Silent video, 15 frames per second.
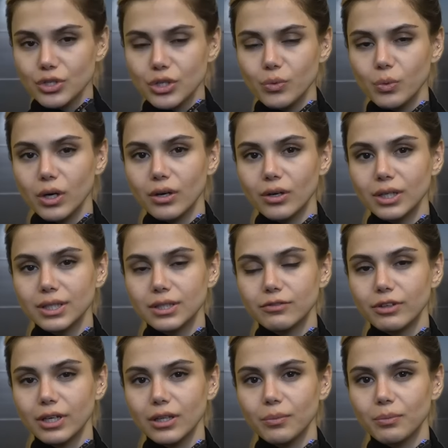So, what are the
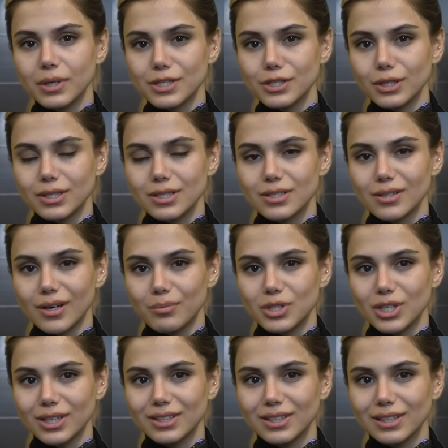developments on this
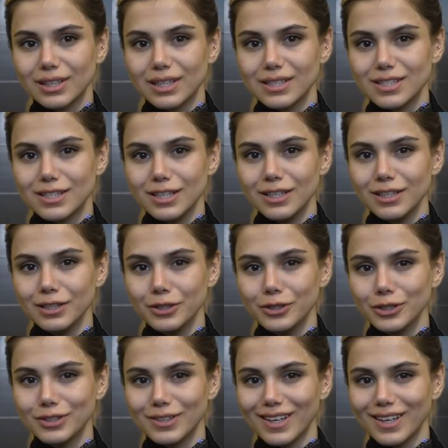subject? Let's take a look